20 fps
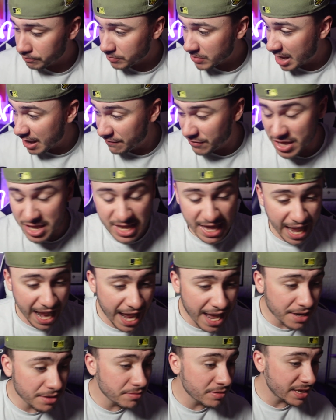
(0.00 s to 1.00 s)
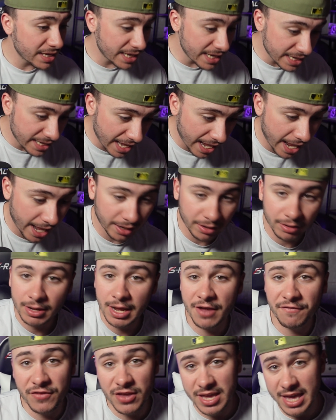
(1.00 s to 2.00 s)
If he can, he can.
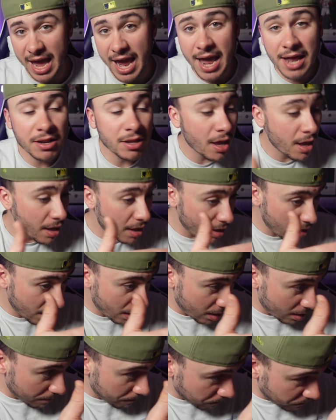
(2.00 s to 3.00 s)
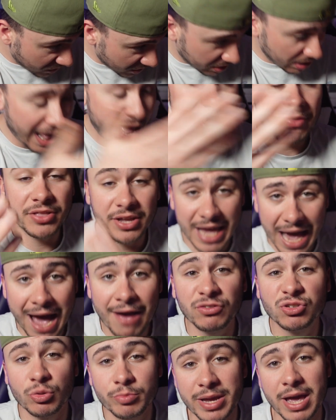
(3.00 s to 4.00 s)
If he can, the
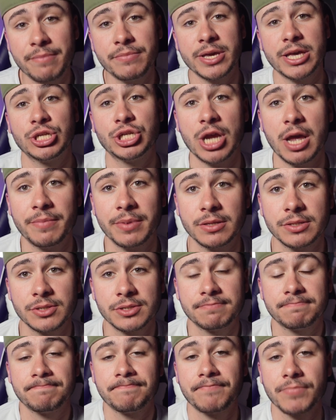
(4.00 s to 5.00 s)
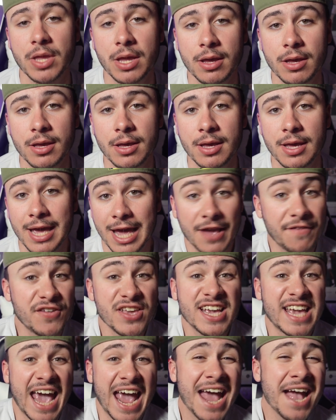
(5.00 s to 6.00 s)
Cavs will be NBA champions. If
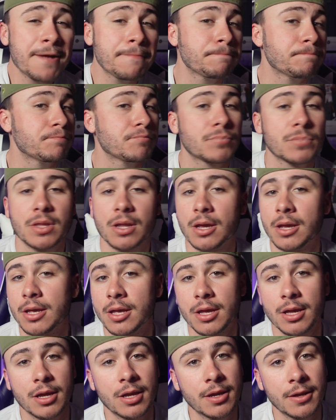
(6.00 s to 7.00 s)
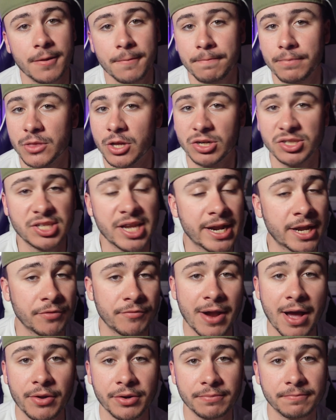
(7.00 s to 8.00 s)
he can't, their second
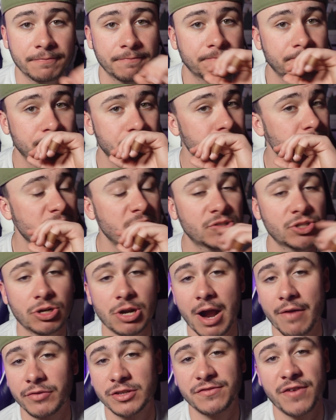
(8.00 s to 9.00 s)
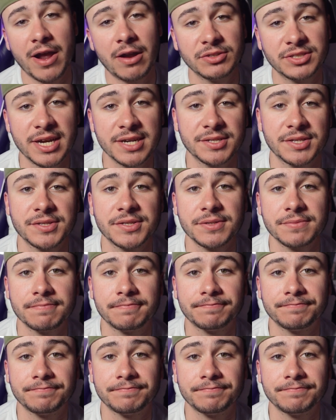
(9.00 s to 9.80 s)
round Eastern Conference Finals exits.